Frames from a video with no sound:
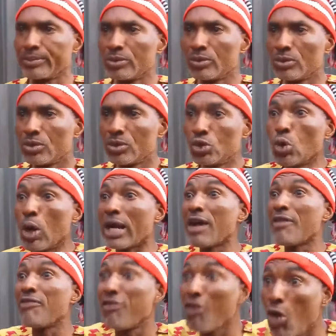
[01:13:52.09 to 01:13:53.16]
You are a
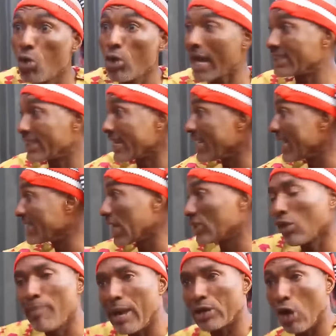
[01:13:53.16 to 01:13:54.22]
fool. I said get out of my
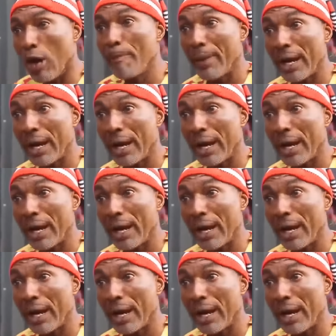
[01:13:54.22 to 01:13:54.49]
compound.